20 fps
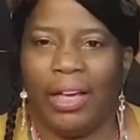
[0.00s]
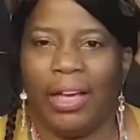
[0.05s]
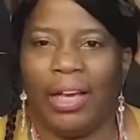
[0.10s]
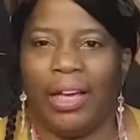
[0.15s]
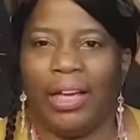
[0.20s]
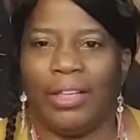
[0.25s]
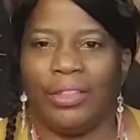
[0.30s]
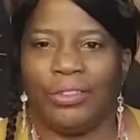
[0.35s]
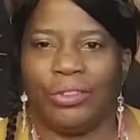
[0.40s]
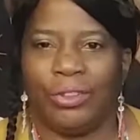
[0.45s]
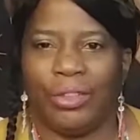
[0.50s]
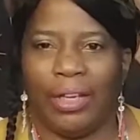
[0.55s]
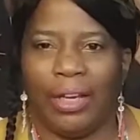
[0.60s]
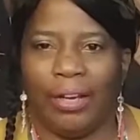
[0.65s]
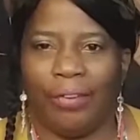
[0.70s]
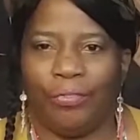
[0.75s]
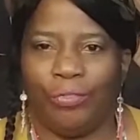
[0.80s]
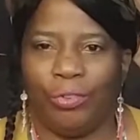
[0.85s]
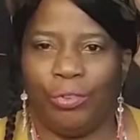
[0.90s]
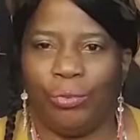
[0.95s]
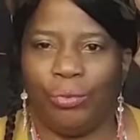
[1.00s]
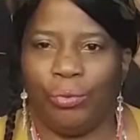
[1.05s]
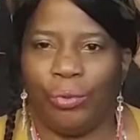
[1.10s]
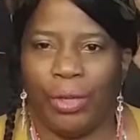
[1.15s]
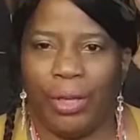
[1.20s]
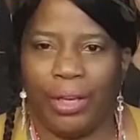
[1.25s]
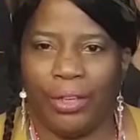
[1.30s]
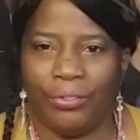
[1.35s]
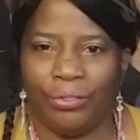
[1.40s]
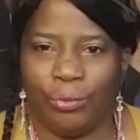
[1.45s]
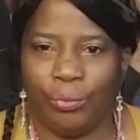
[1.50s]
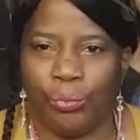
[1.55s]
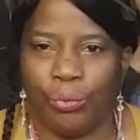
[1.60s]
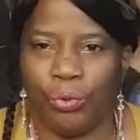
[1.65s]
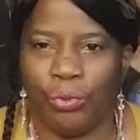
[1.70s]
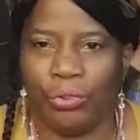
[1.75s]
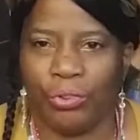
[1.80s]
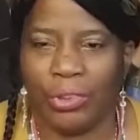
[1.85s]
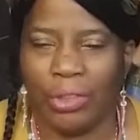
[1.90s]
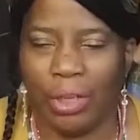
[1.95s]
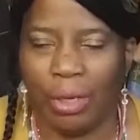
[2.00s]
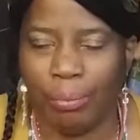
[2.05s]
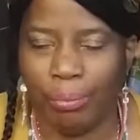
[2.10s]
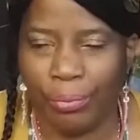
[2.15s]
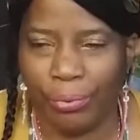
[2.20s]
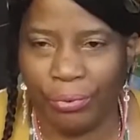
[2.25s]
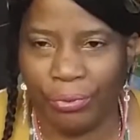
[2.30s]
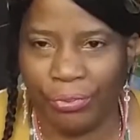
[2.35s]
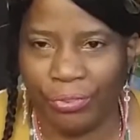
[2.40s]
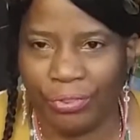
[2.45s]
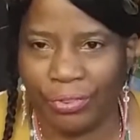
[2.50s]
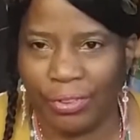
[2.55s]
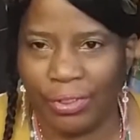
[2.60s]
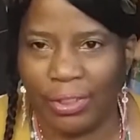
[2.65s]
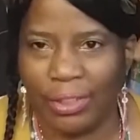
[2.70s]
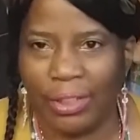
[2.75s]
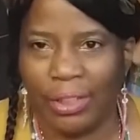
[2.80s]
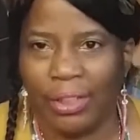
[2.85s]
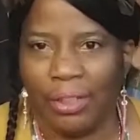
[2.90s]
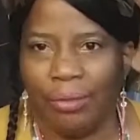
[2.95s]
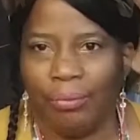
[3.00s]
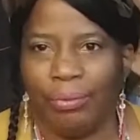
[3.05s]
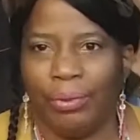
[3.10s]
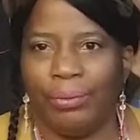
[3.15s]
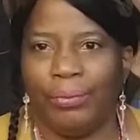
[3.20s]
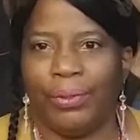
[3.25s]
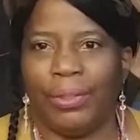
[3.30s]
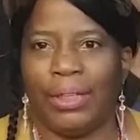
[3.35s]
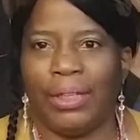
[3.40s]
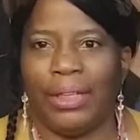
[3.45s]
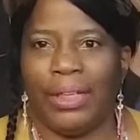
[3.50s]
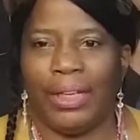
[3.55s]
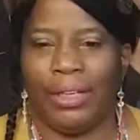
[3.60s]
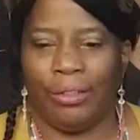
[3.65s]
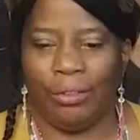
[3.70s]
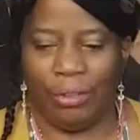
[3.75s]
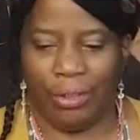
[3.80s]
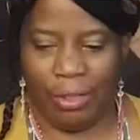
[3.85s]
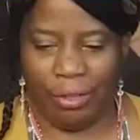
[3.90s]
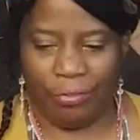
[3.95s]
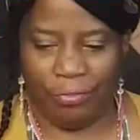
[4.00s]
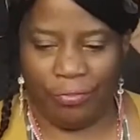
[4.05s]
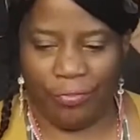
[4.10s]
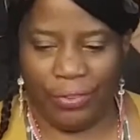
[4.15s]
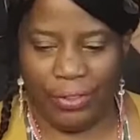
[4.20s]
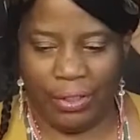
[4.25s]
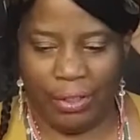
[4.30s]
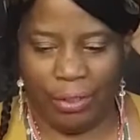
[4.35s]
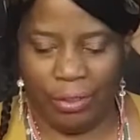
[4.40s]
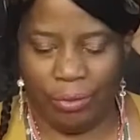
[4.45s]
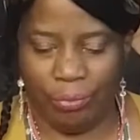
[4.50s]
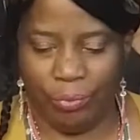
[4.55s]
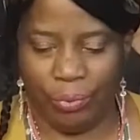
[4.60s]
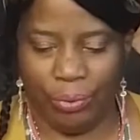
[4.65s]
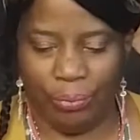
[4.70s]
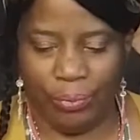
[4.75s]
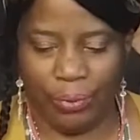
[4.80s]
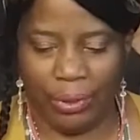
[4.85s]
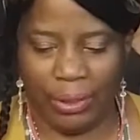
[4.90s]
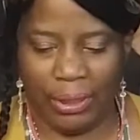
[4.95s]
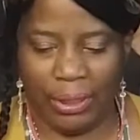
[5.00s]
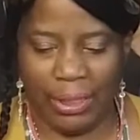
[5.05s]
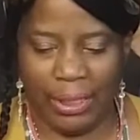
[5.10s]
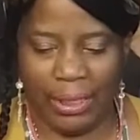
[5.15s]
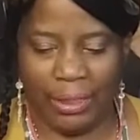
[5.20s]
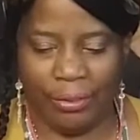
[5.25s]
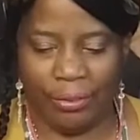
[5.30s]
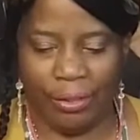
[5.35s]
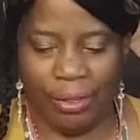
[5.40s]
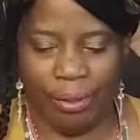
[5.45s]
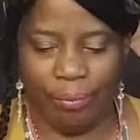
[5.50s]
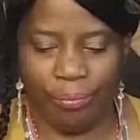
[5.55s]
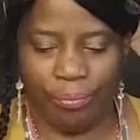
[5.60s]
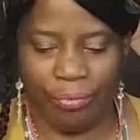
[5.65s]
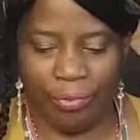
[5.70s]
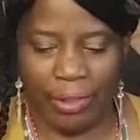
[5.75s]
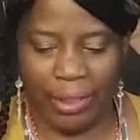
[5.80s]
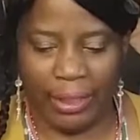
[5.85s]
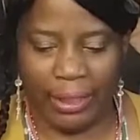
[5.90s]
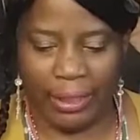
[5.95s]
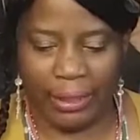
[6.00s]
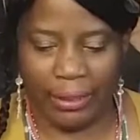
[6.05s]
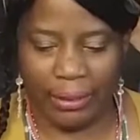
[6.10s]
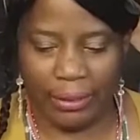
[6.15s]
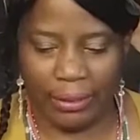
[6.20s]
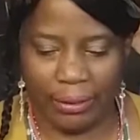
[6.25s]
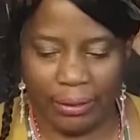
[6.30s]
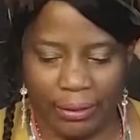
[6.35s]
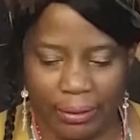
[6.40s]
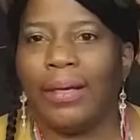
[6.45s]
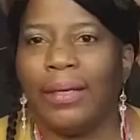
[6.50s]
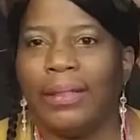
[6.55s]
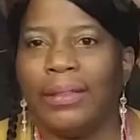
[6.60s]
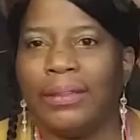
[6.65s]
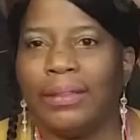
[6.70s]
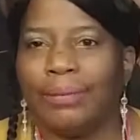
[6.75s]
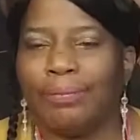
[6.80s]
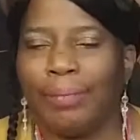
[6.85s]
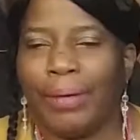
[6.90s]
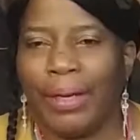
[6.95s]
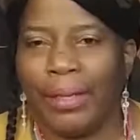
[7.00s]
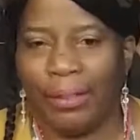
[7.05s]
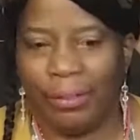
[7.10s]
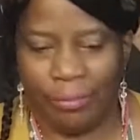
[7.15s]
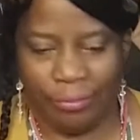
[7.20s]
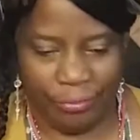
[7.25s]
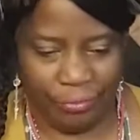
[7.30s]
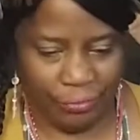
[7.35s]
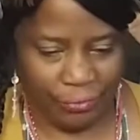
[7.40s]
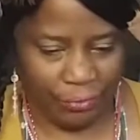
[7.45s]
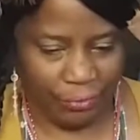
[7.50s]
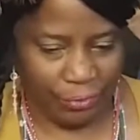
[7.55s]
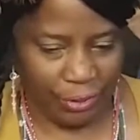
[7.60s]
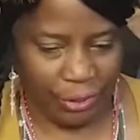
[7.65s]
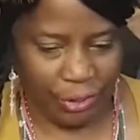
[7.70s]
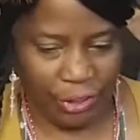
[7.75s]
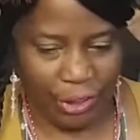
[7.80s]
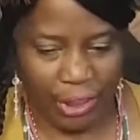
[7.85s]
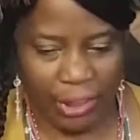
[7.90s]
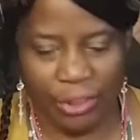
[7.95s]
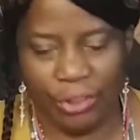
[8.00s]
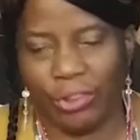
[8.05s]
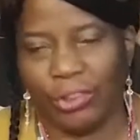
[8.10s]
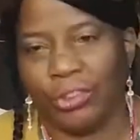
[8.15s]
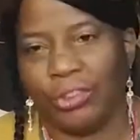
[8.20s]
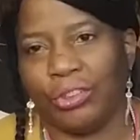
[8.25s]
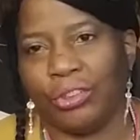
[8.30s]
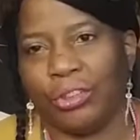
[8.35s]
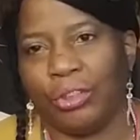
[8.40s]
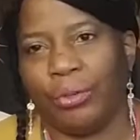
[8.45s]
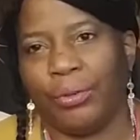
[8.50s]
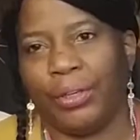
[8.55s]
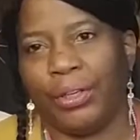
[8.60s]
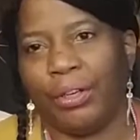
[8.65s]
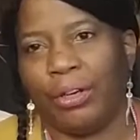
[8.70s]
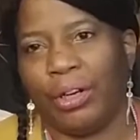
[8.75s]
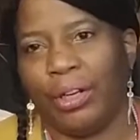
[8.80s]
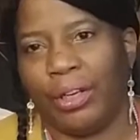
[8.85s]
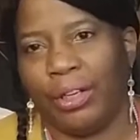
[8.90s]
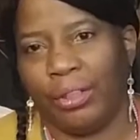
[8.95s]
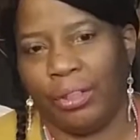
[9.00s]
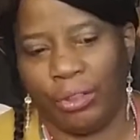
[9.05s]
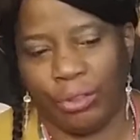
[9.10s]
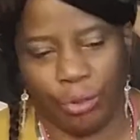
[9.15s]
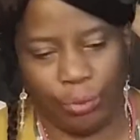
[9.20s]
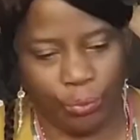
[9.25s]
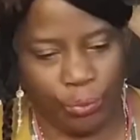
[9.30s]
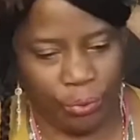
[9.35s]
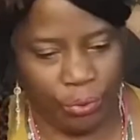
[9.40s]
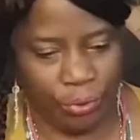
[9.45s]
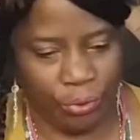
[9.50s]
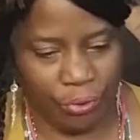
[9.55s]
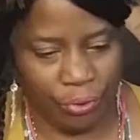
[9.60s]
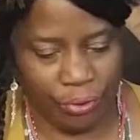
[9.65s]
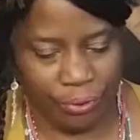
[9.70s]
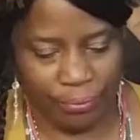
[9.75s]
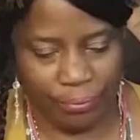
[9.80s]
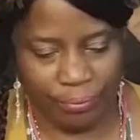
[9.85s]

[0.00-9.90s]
as after as the world tumbles. We want to land on our feet. We want to land upright in spite of the changes going on in this world.